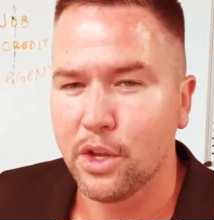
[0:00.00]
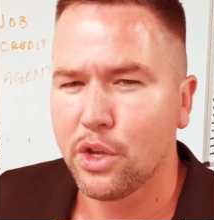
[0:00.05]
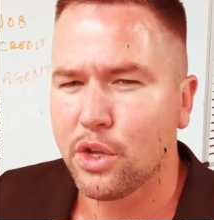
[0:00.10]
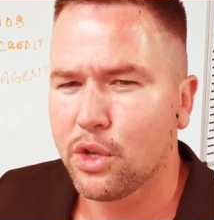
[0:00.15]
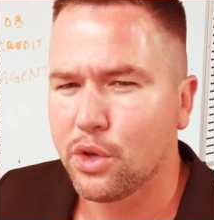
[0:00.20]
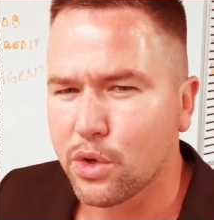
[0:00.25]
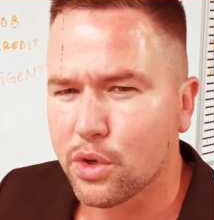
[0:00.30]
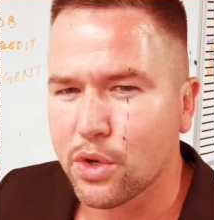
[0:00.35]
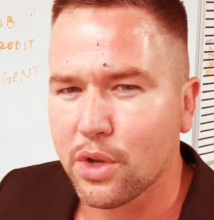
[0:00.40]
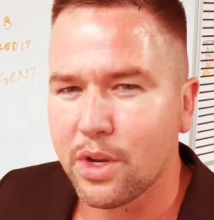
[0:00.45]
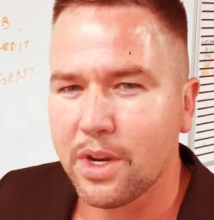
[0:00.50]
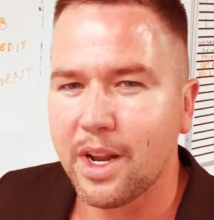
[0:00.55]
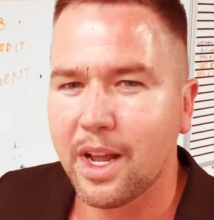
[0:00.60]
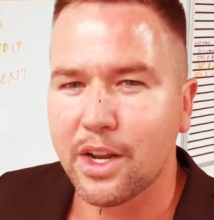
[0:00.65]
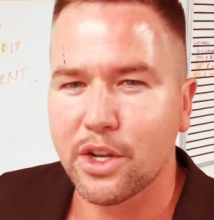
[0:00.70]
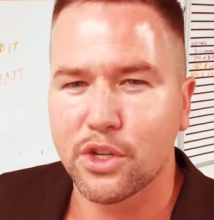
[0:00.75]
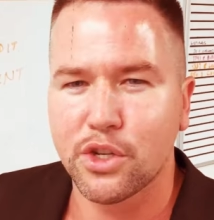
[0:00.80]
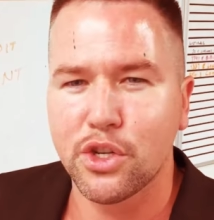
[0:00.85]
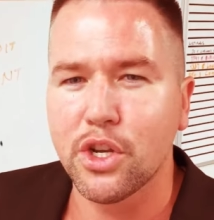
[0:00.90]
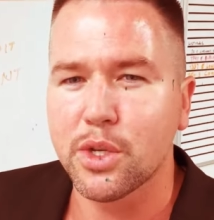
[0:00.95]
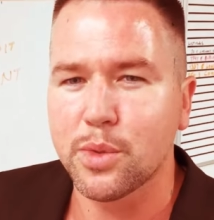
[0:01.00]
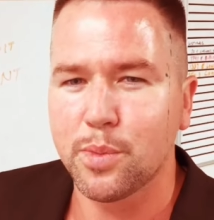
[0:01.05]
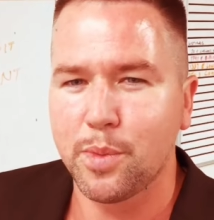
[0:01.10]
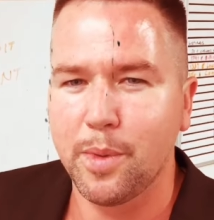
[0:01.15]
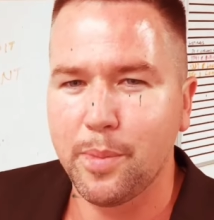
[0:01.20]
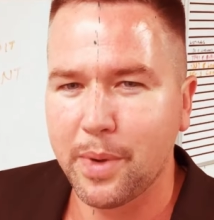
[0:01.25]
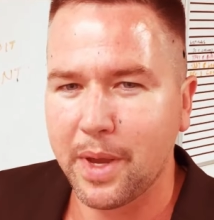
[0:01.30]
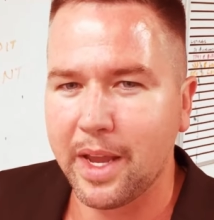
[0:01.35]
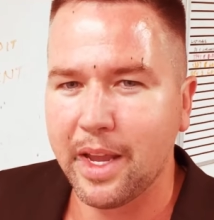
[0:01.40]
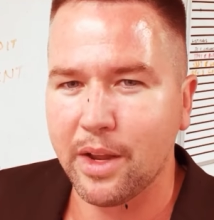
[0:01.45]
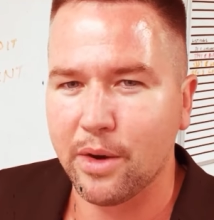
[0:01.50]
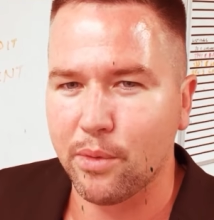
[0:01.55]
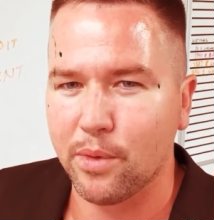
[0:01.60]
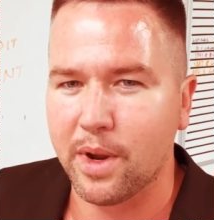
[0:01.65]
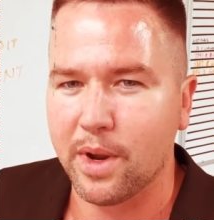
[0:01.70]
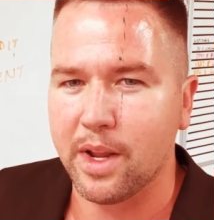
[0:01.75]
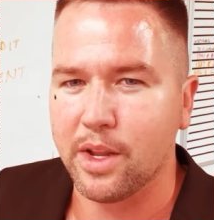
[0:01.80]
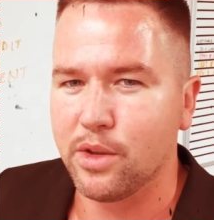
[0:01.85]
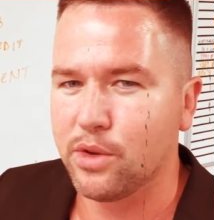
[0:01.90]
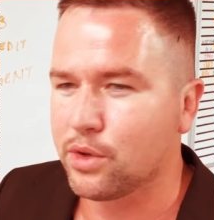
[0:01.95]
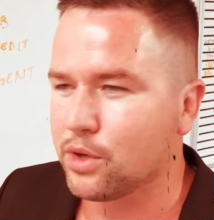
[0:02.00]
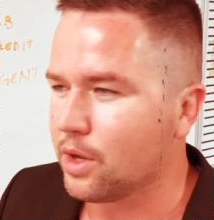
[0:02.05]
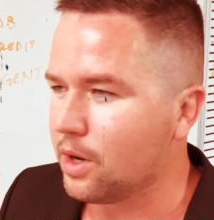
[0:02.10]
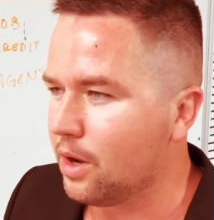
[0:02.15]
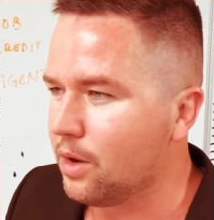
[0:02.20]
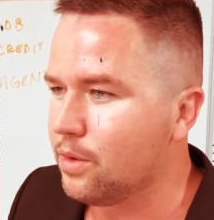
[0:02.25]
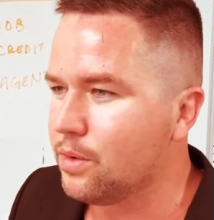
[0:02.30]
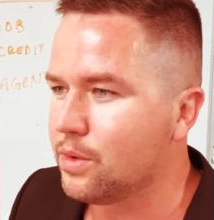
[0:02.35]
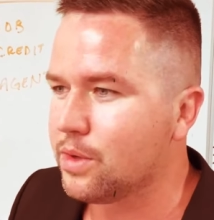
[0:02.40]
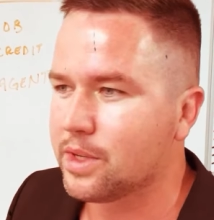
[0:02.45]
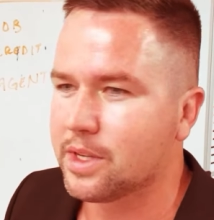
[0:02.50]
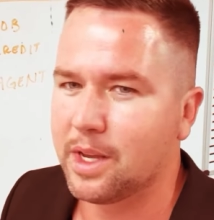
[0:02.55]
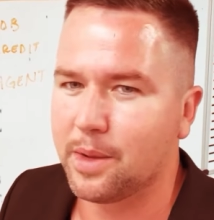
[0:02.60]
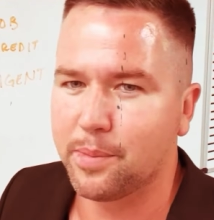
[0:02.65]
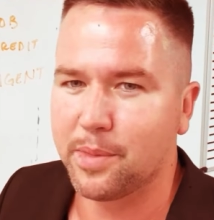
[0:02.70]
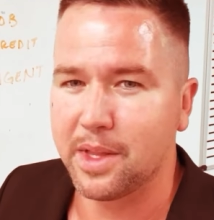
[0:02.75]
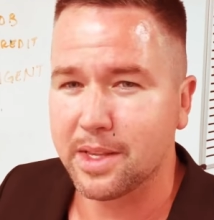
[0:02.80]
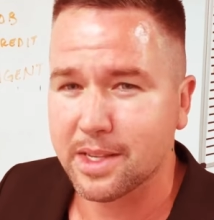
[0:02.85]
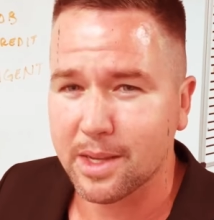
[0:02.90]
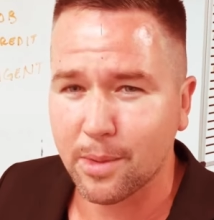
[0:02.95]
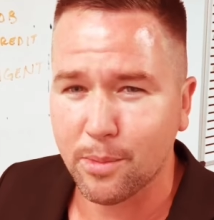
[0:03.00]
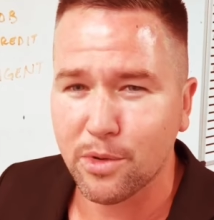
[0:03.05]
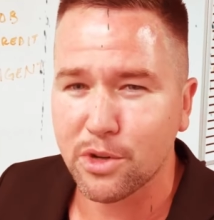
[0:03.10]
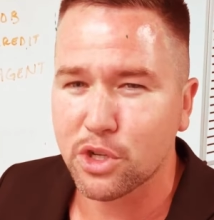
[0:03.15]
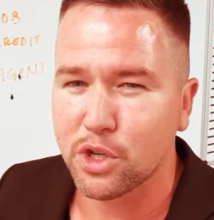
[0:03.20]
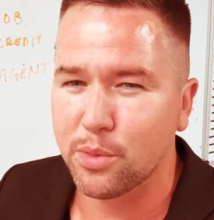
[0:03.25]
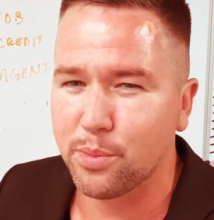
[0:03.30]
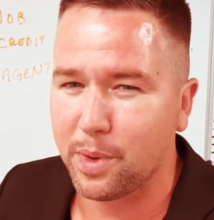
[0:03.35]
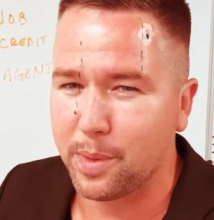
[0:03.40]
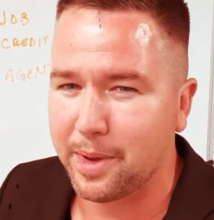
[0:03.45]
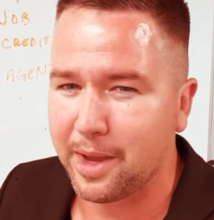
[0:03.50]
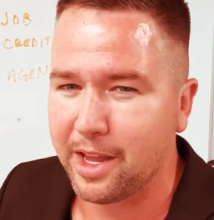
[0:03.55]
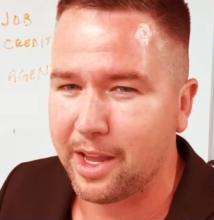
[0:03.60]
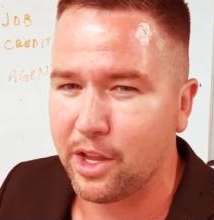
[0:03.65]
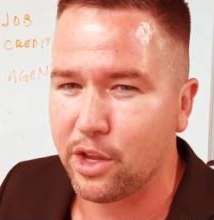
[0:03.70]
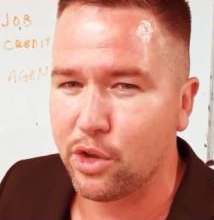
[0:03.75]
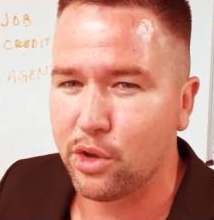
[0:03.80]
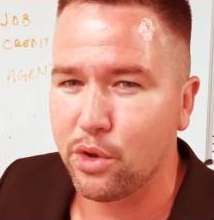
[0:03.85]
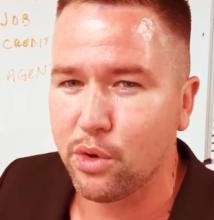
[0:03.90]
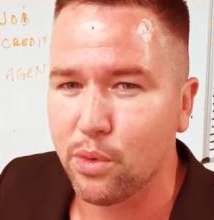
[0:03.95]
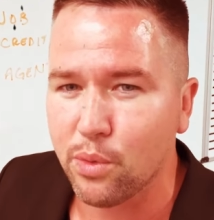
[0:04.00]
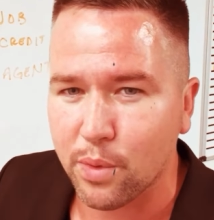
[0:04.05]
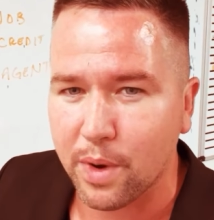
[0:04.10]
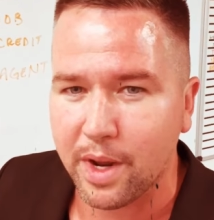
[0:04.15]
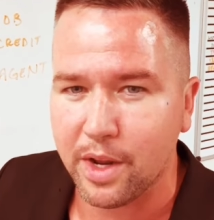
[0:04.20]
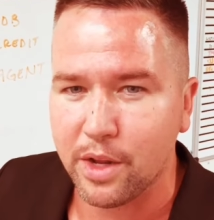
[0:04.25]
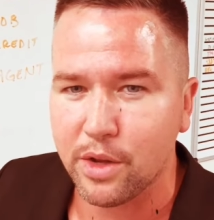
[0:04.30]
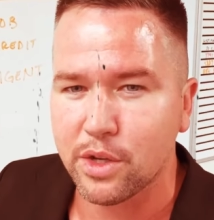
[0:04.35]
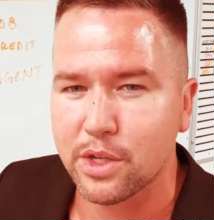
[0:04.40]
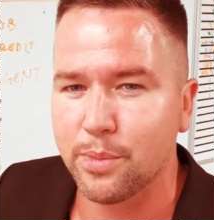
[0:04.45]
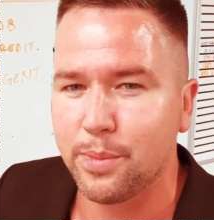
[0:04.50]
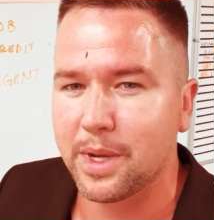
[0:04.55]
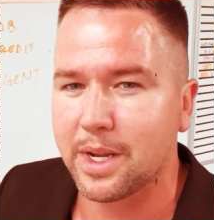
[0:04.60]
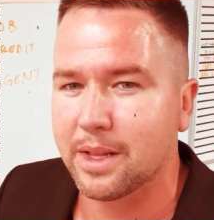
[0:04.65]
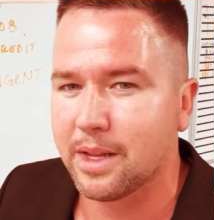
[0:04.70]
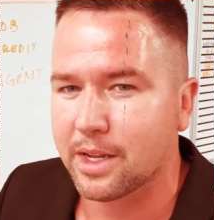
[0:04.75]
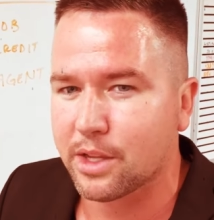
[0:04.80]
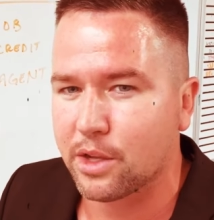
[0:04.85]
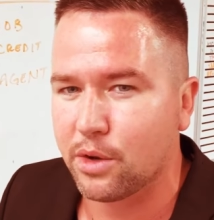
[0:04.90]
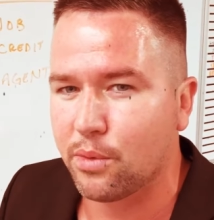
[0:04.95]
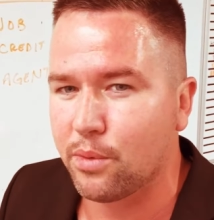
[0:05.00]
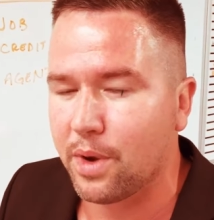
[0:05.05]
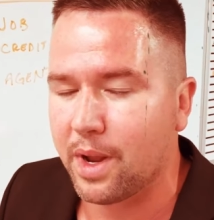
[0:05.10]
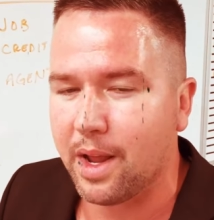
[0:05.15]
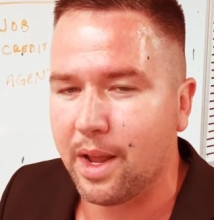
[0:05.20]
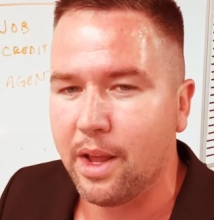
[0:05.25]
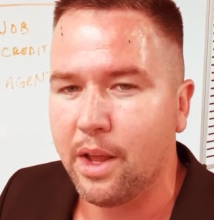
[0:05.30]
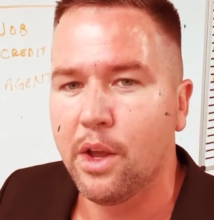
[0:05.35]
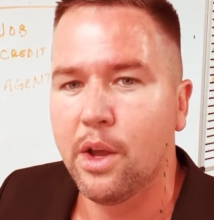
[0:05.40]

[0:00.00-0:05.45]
You should not just be paying rent. You should own something. Someone should be paying you rent. You should be collecting rent.